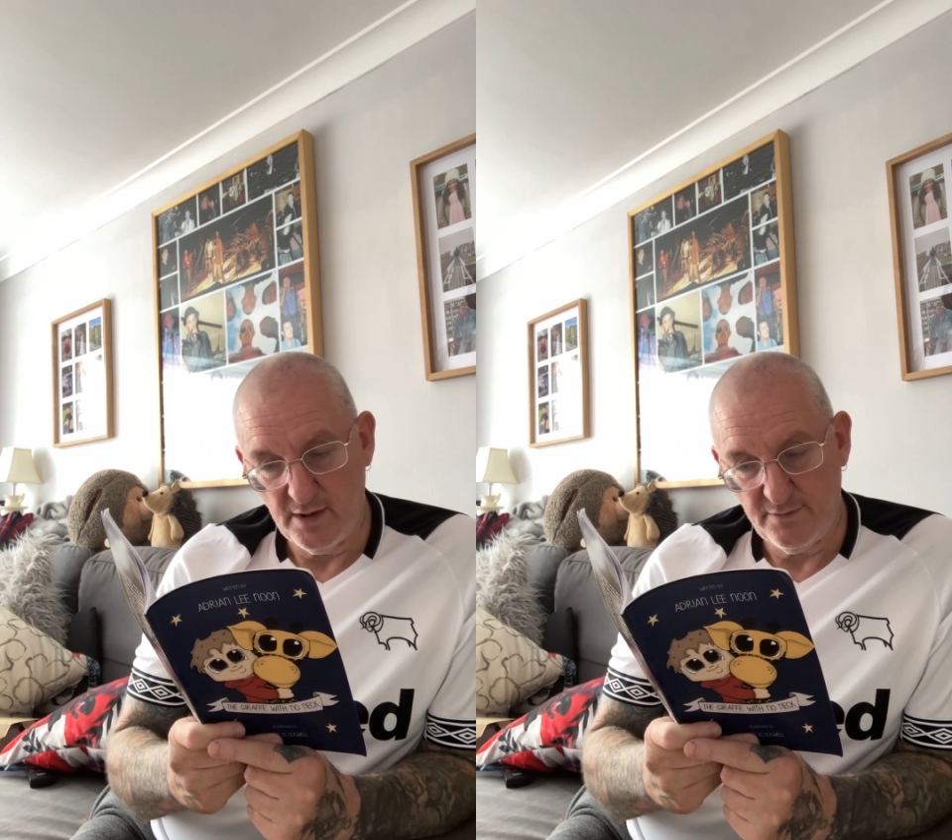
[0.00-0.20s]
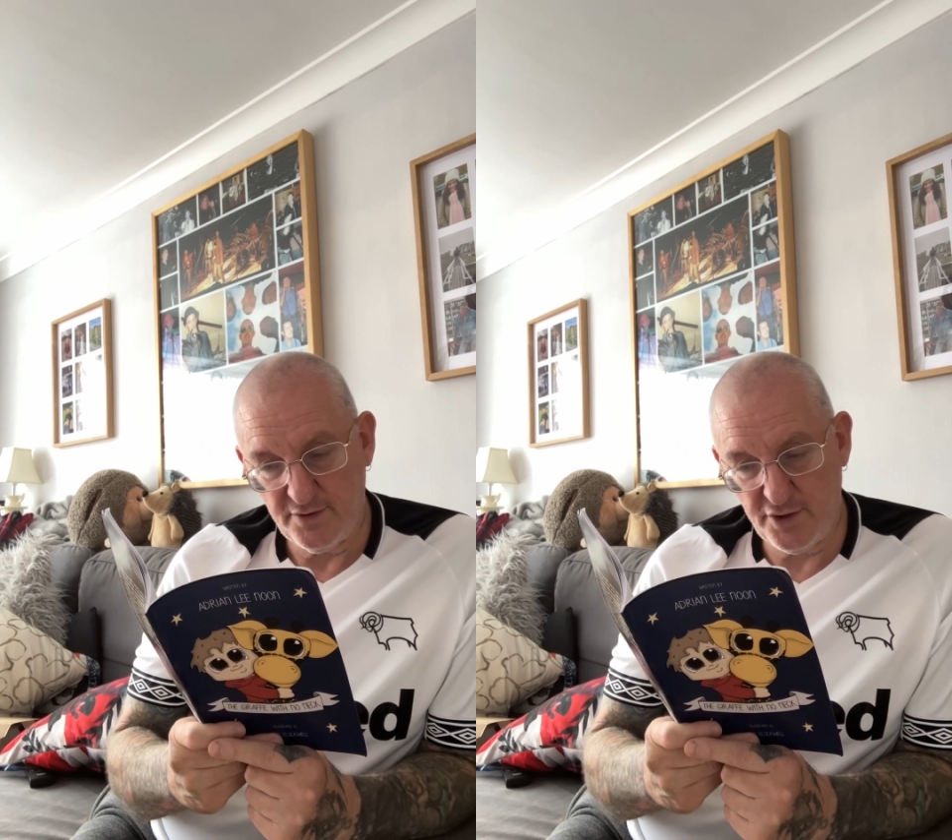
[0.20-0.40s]

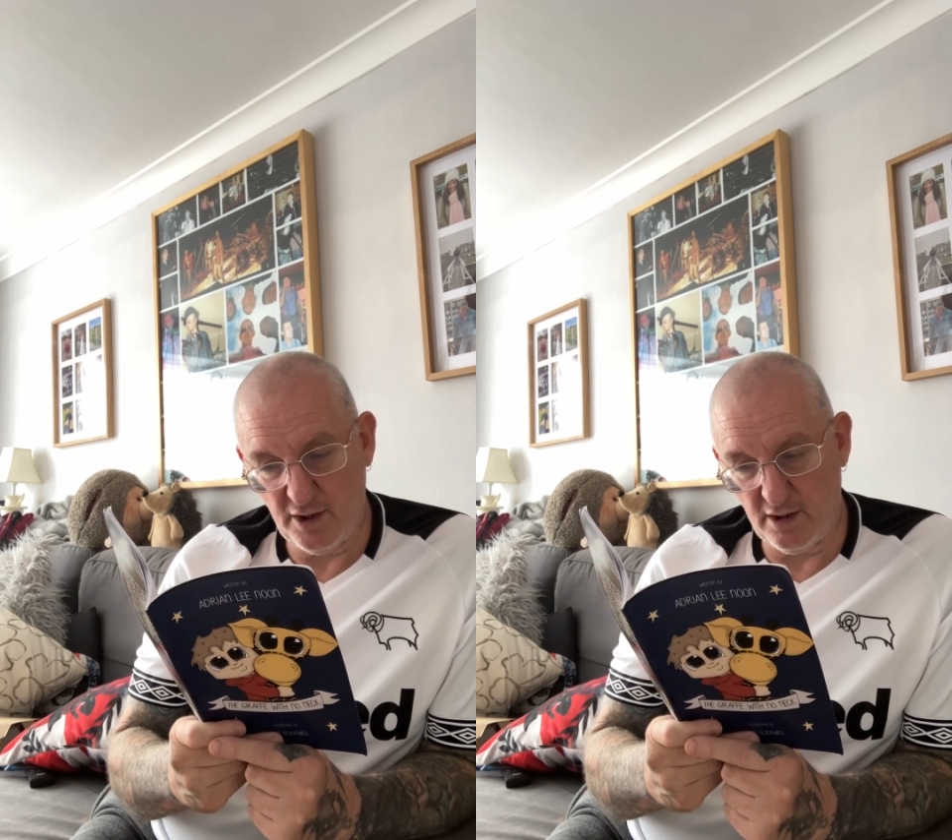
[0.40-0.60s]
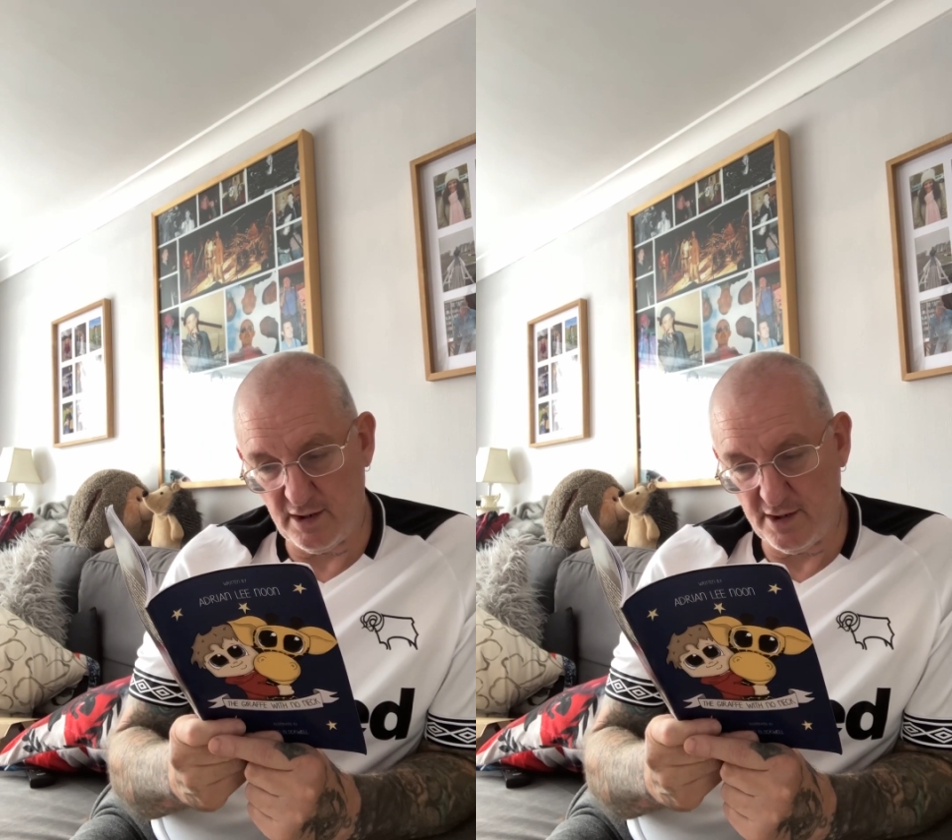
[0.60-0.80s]
For
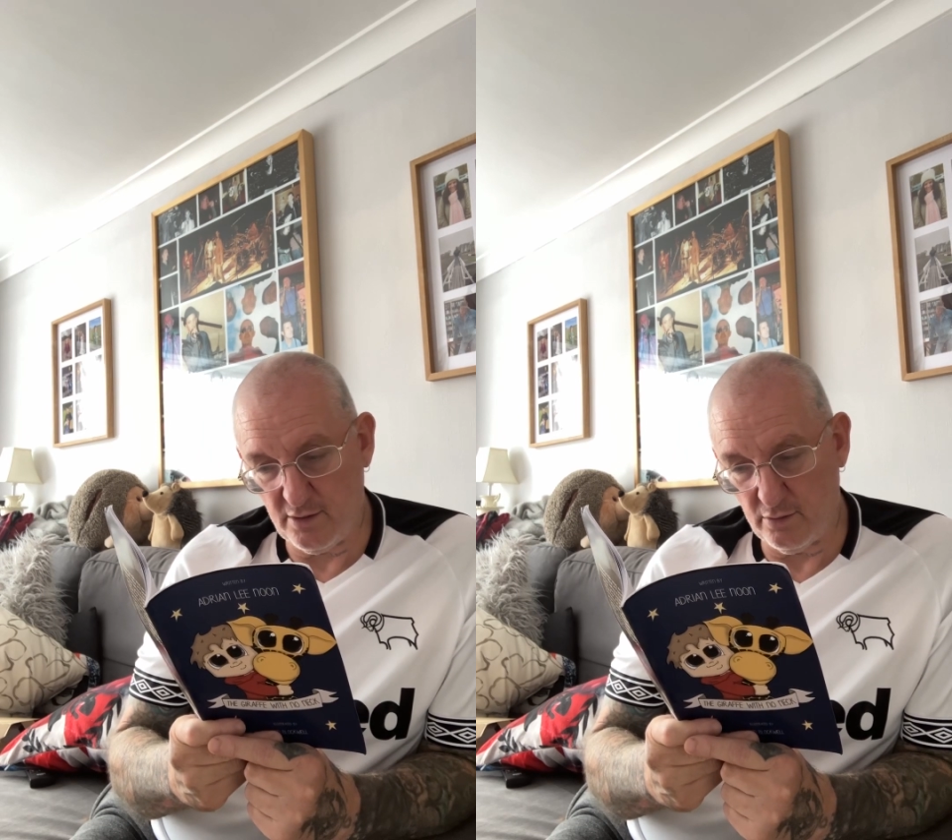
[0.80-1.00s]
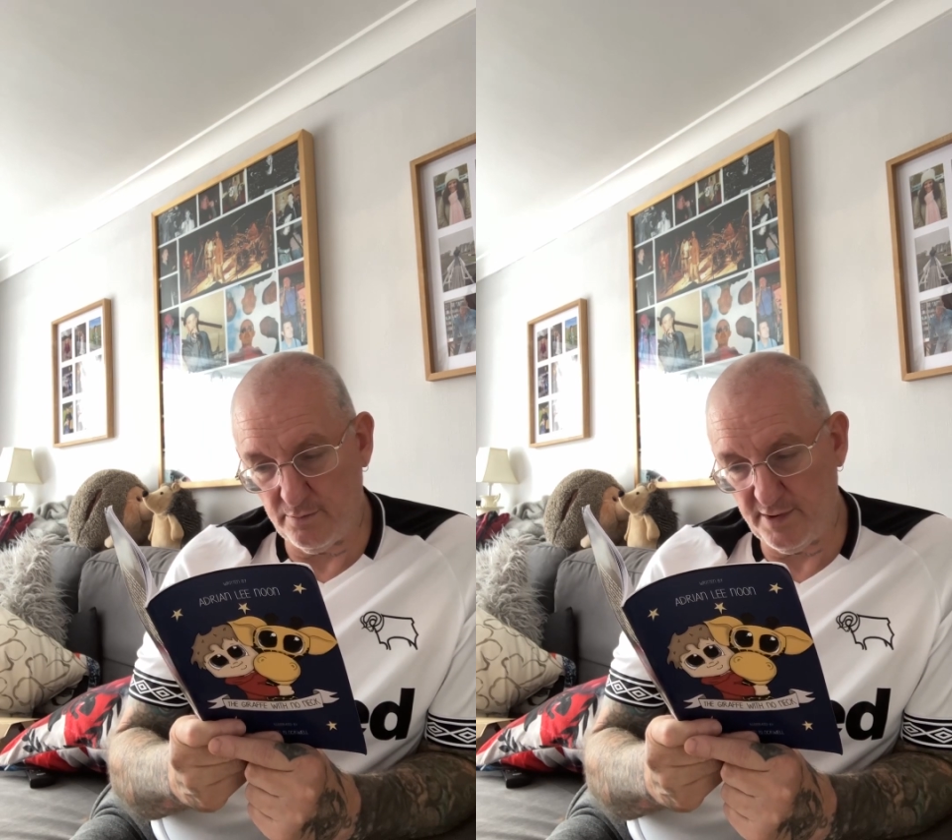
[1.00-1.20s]
Charlie,
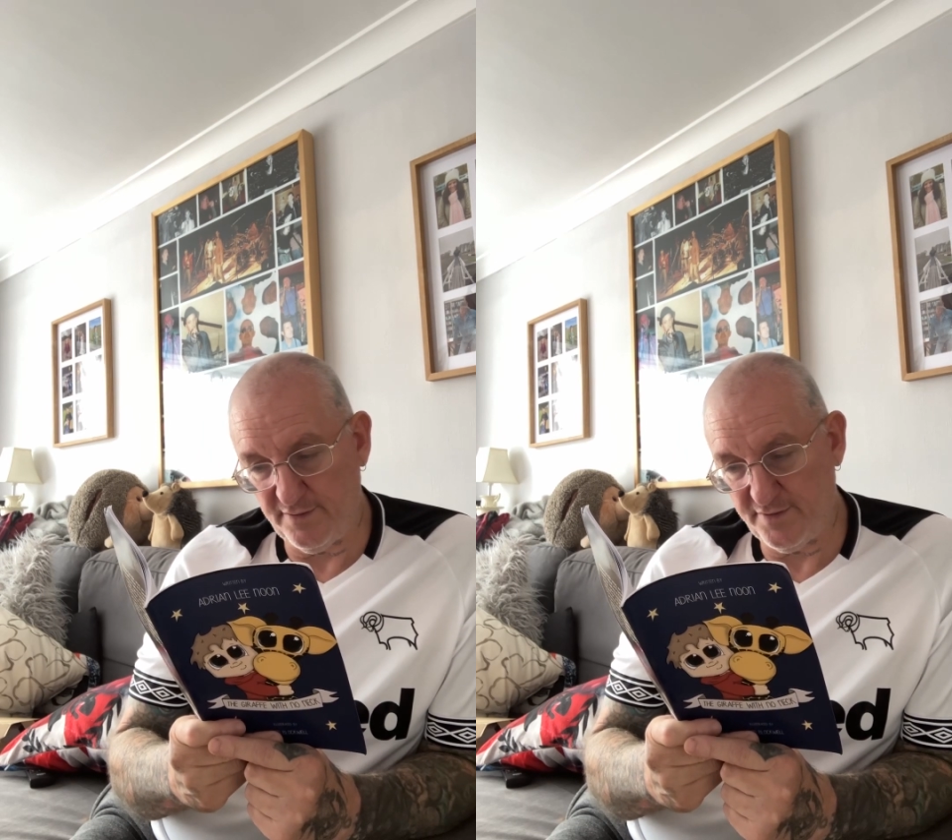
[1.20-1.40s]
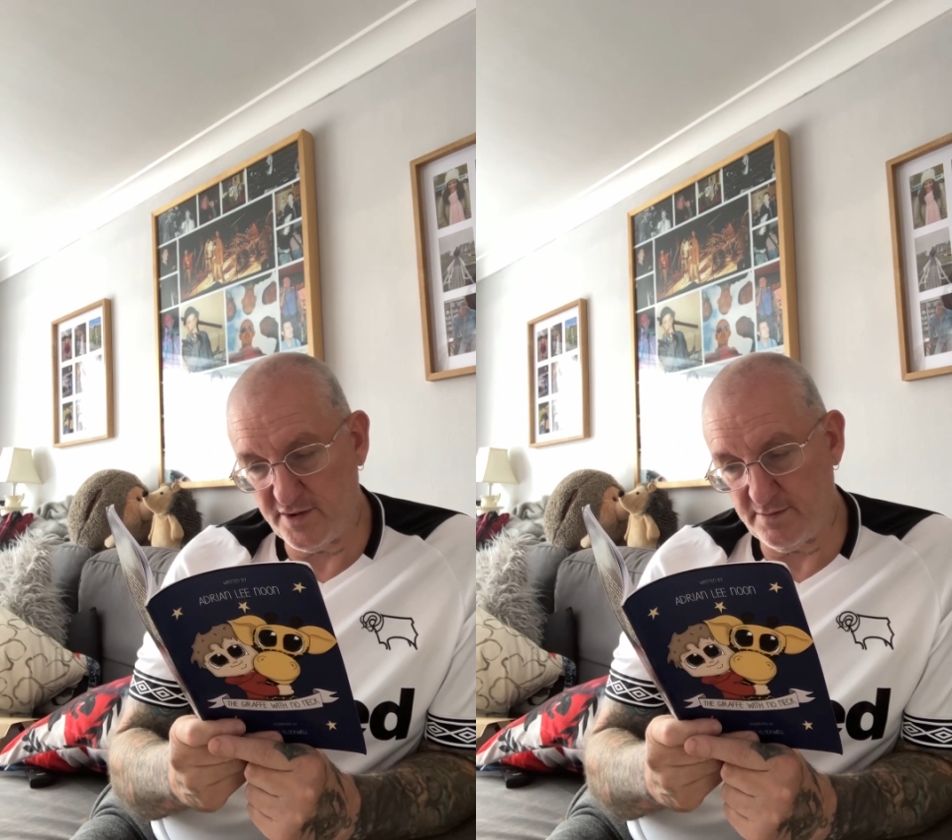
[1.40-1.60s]
corned
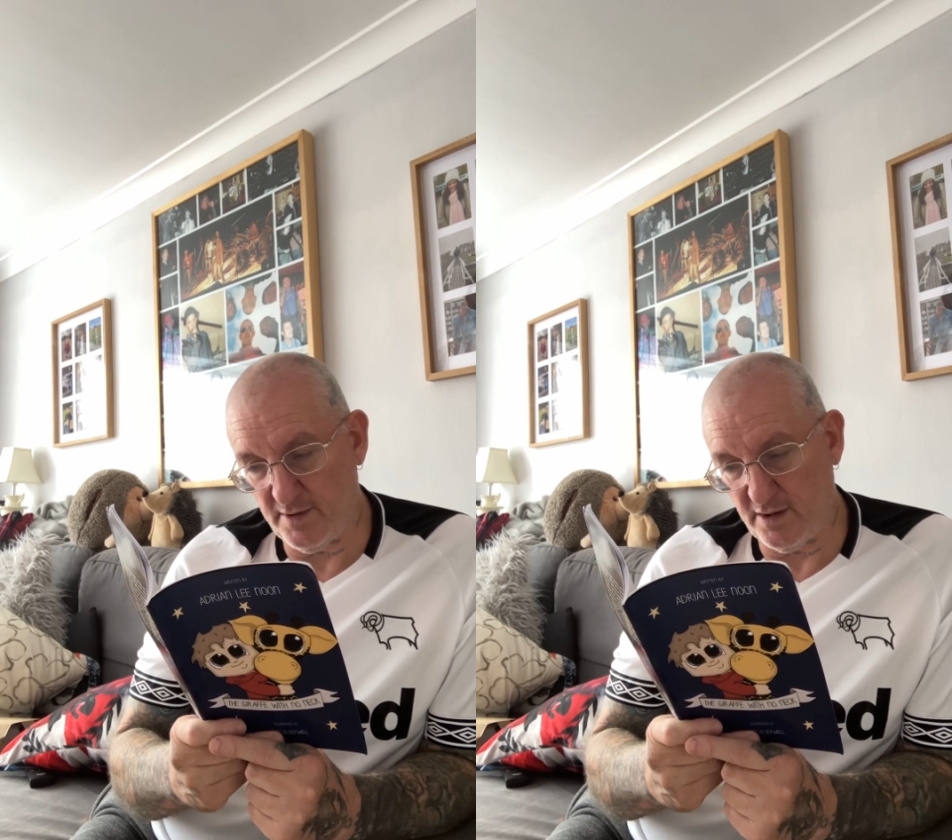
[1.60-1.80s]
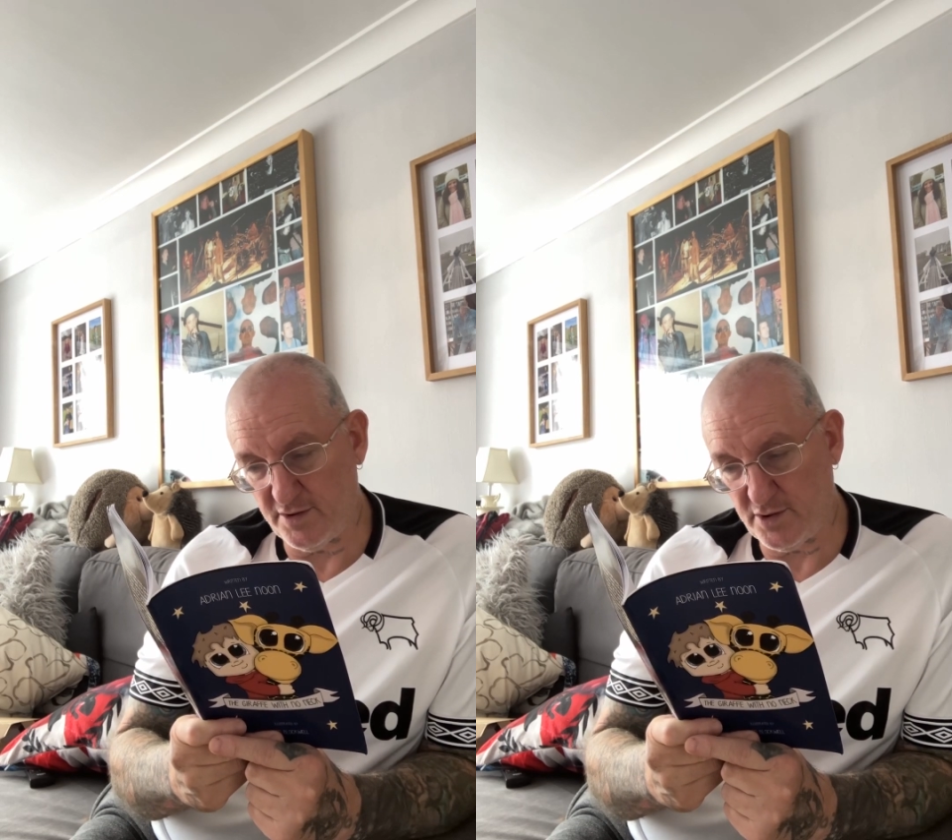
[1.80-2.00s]
beef and
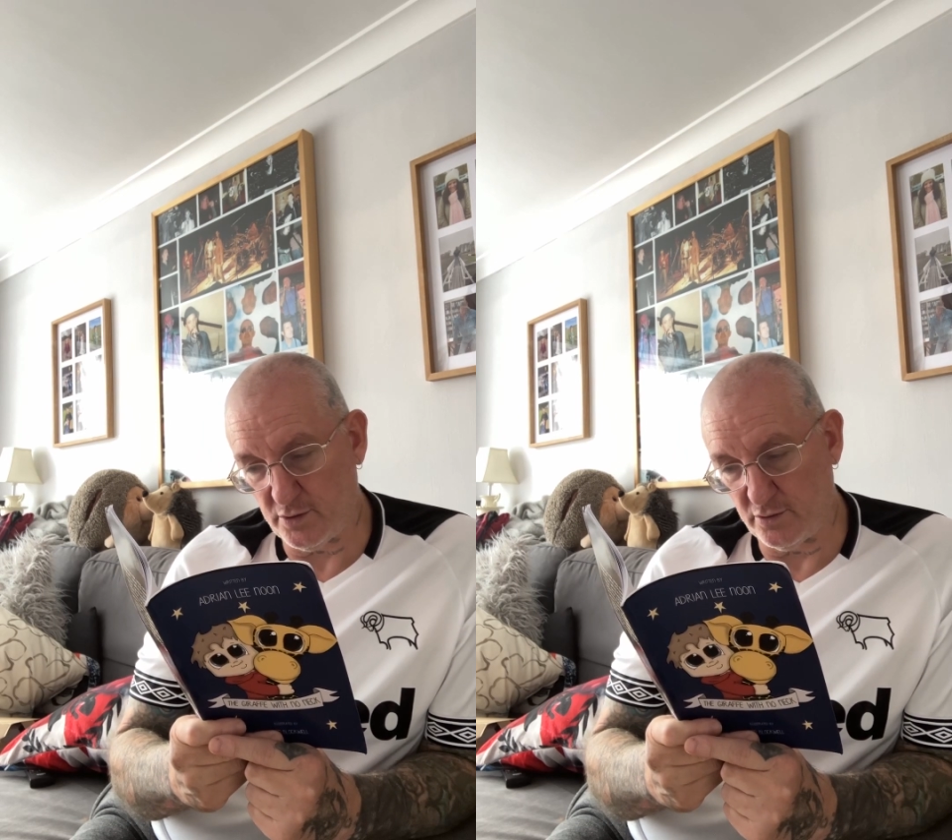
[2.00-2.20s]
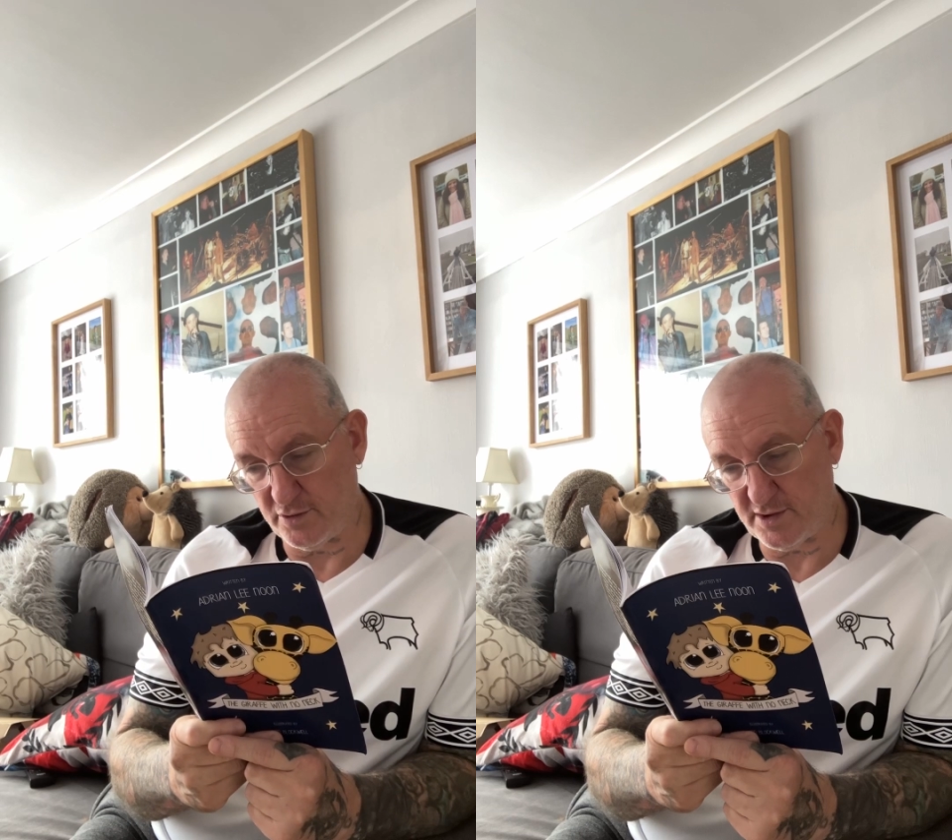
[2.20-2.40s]
tomato sauce,